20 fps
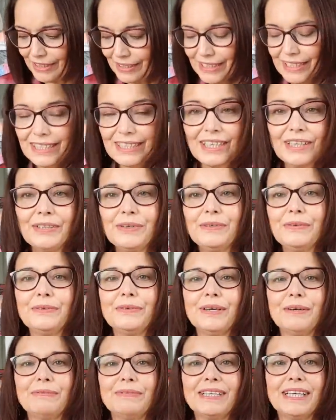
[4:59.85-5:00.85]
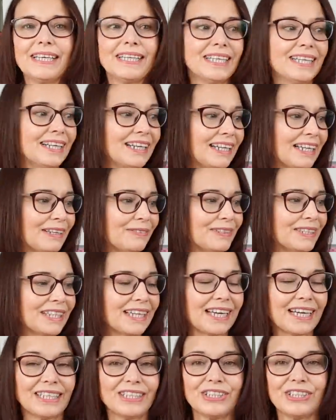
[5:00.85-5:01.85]
So yeah, then I'll have to
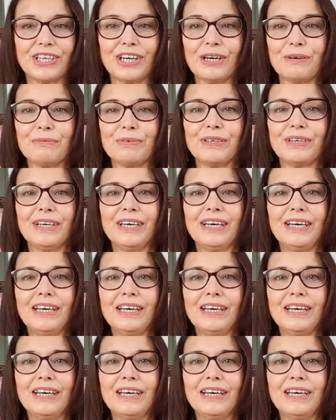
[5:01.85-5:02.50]
catch up.